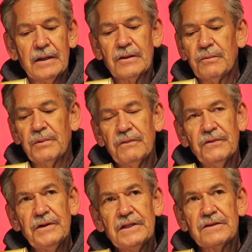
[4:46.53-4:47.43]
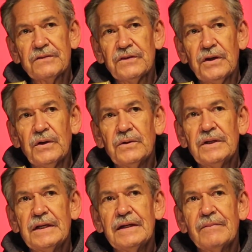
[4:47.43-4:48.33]
The river has
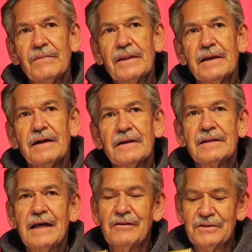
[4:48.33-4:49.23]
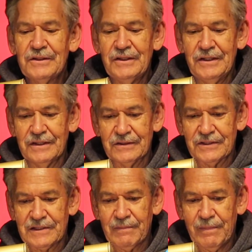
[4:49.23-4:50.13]
flowed 1,000
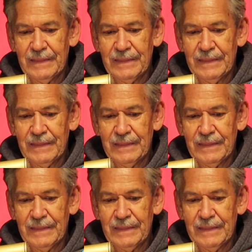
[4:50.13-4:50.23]
years.